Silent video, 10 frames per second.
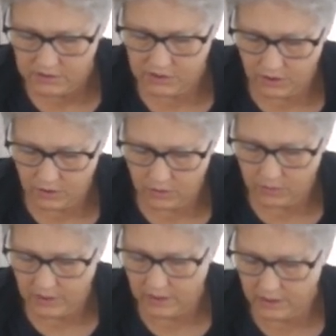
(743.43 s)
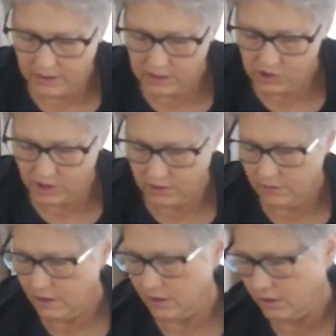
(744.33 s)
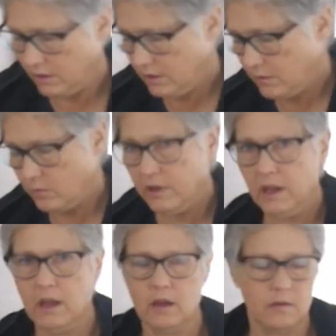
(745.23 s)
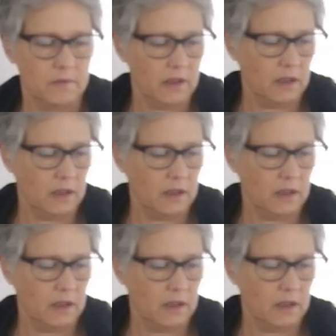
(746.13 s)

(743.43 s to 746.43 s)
So in our kitchen here we have